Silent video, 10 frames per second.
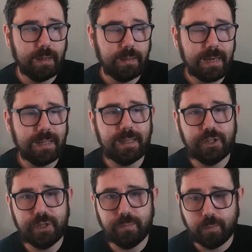Not that
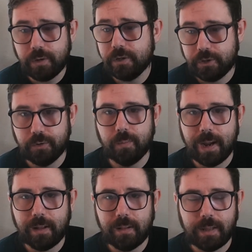she wouldn't do
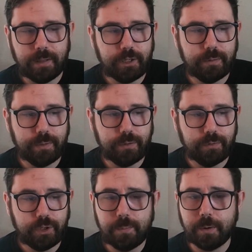well. I think she would do
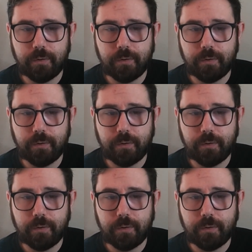super